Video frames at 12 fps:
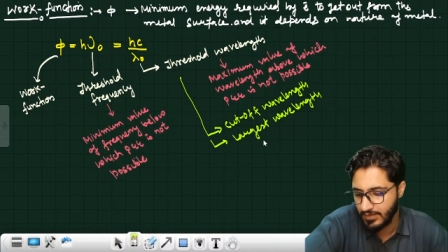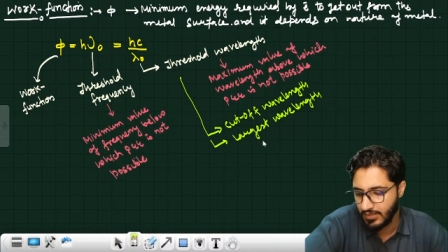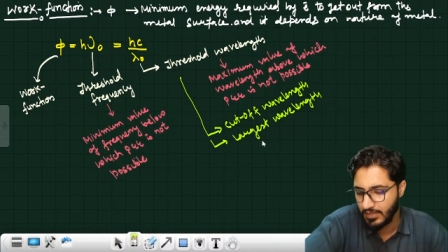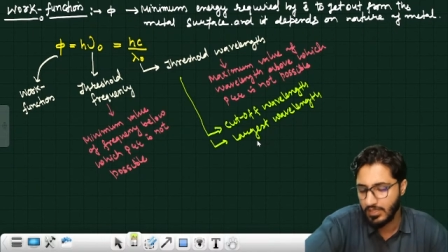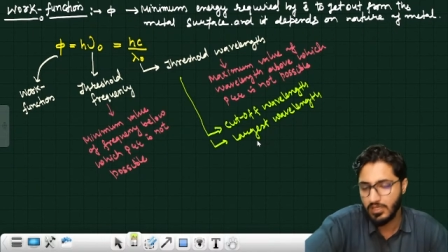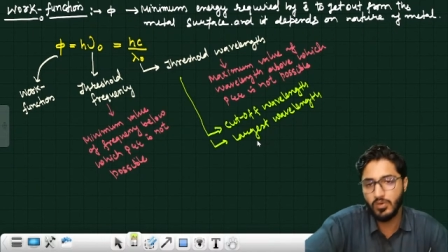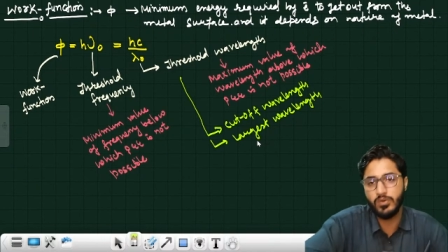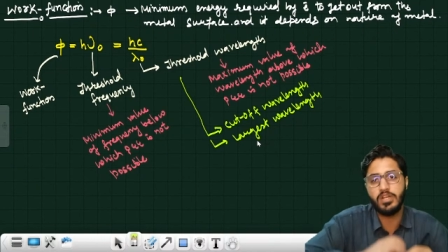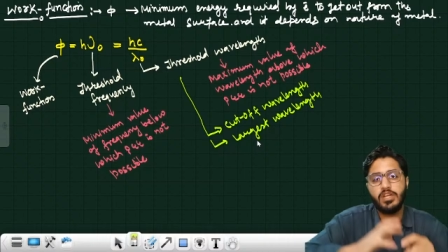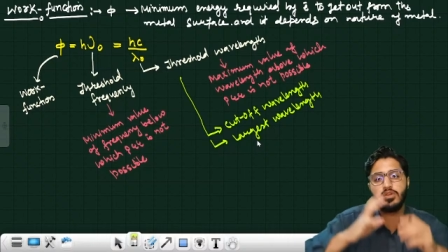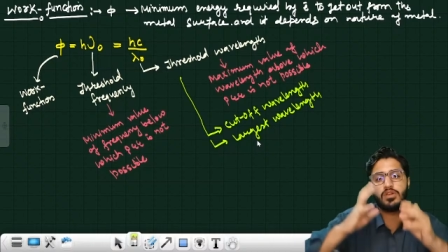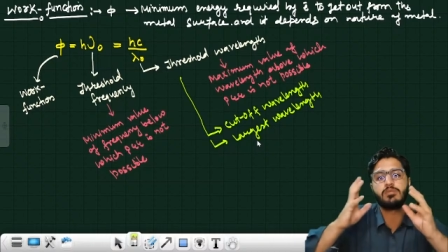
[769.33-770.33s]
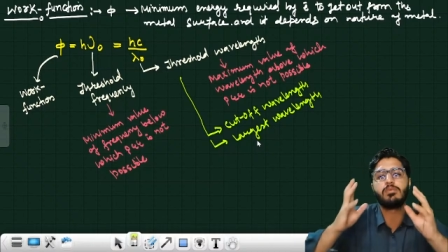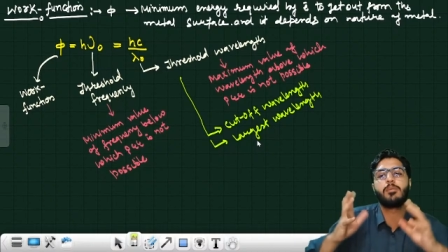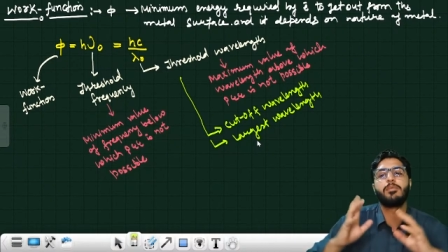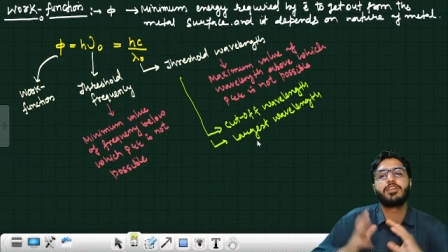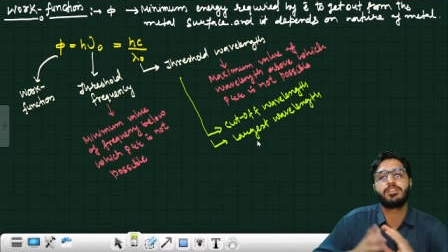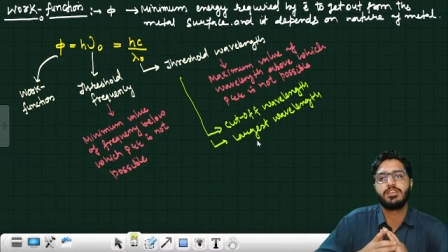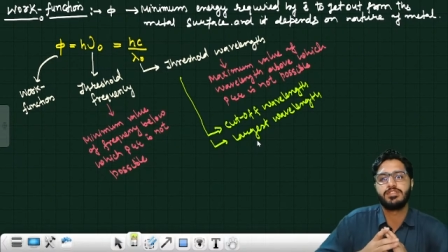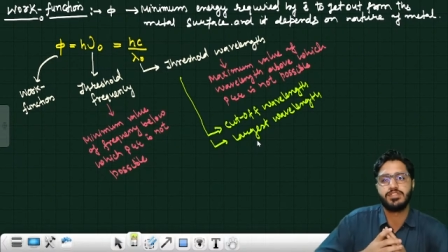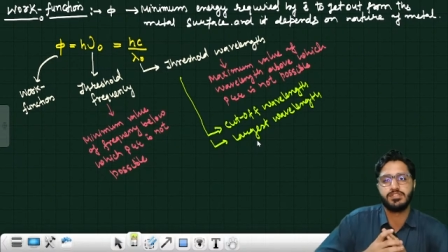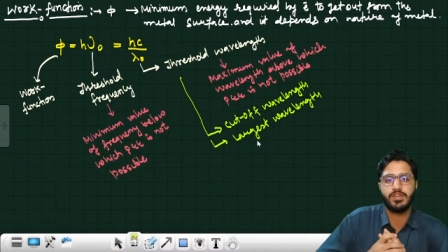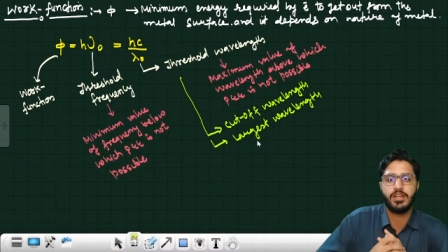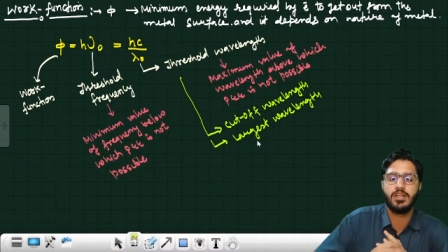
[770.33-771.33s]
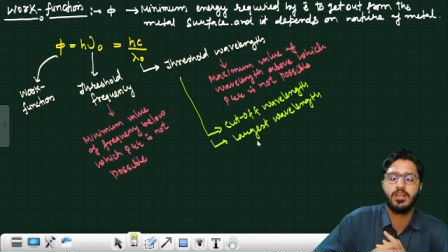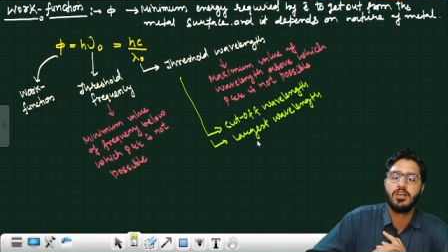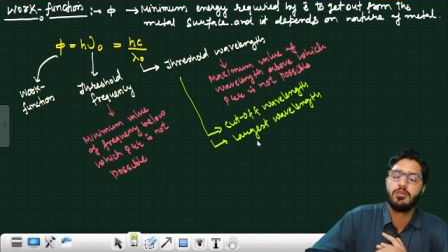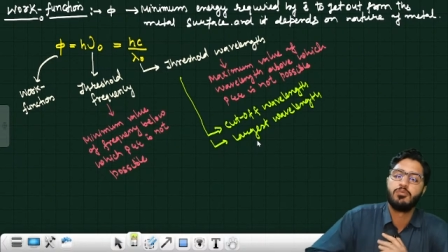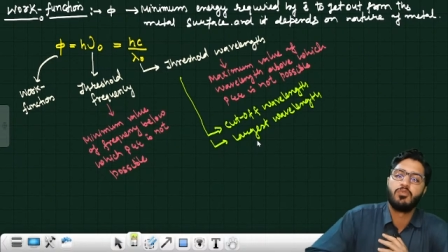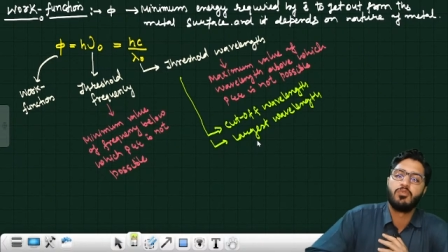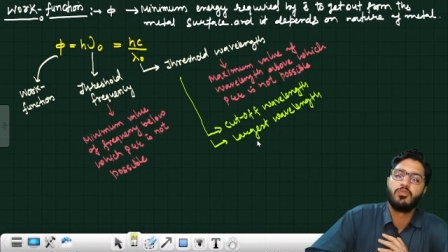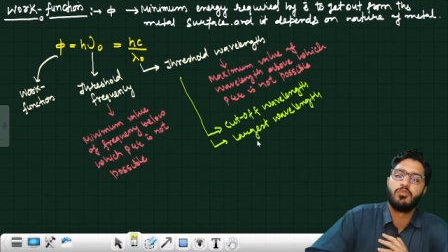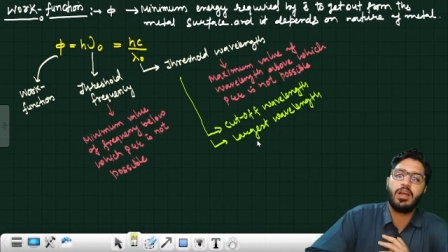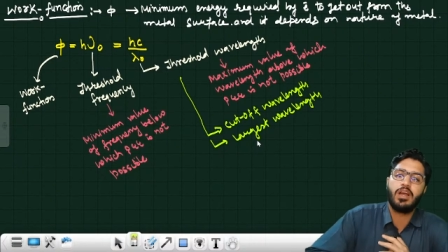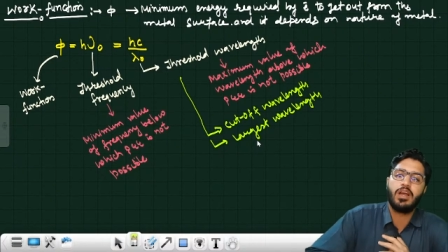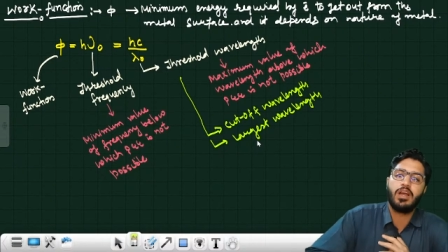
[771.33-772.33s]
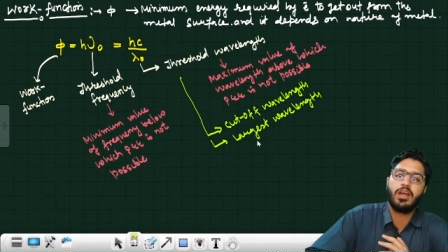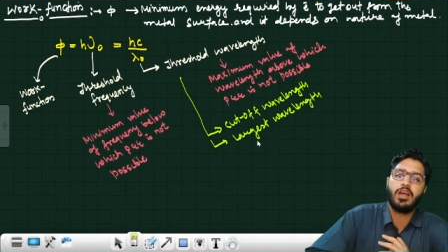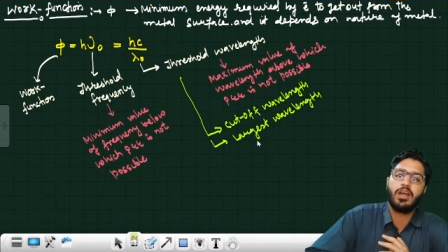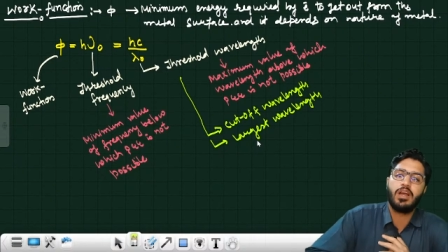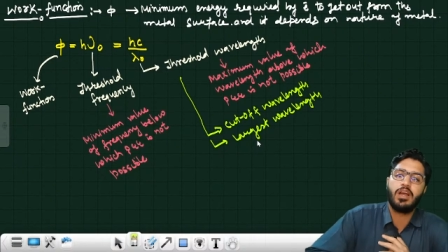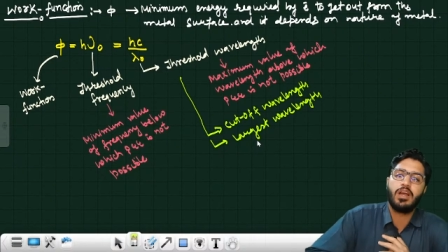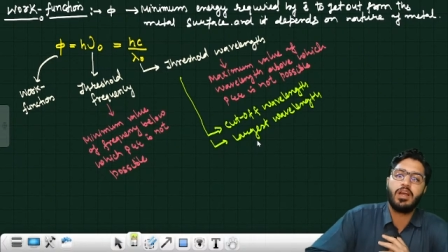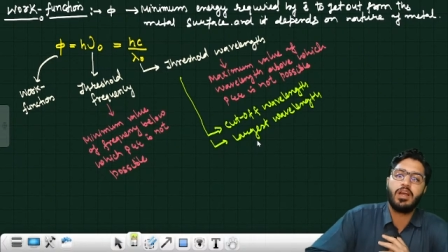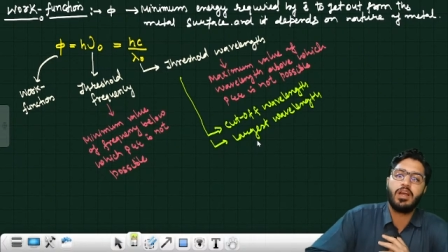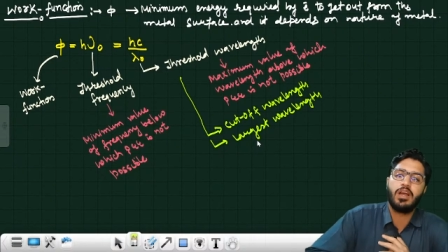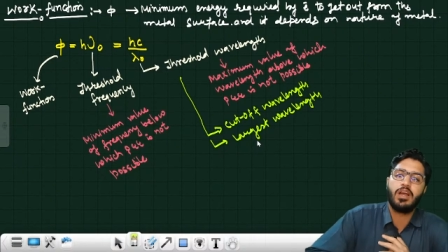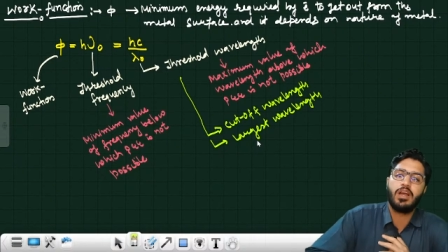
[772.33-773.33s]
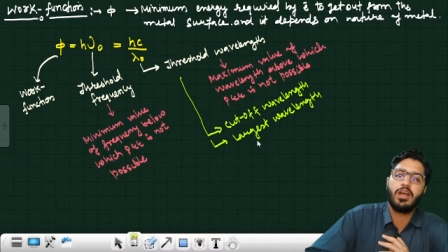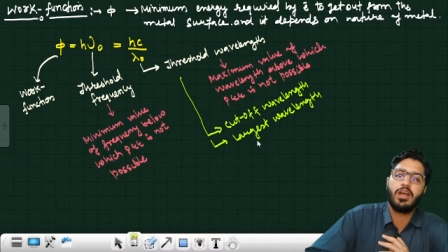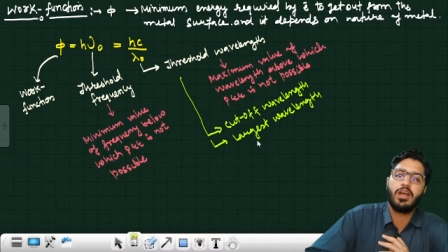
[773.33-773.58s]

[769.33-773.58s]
You need to remember these things, right? Why? Because in any numerical you will